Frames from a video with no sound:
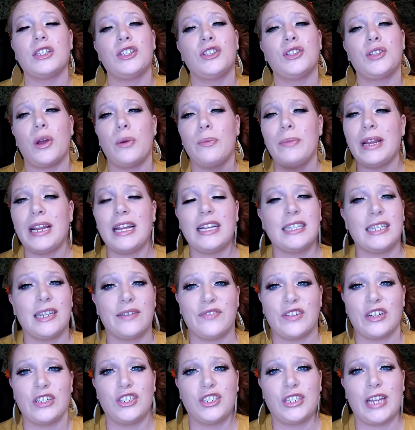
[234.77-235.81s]
so many
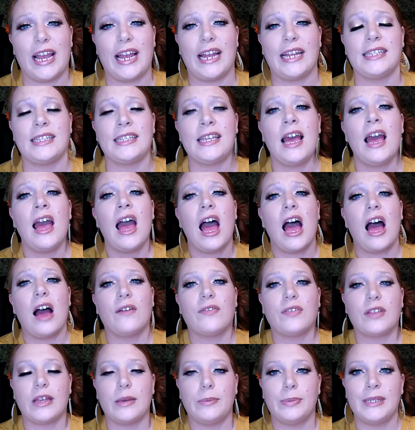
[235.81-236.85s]
different shades
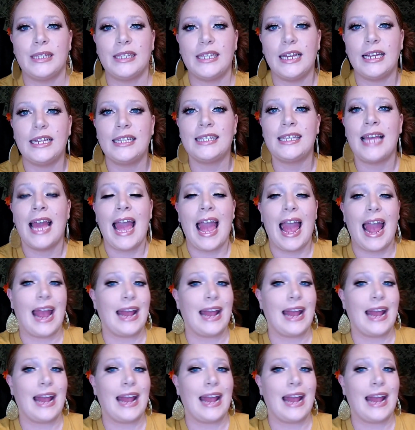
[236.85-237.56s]
of lipsticks.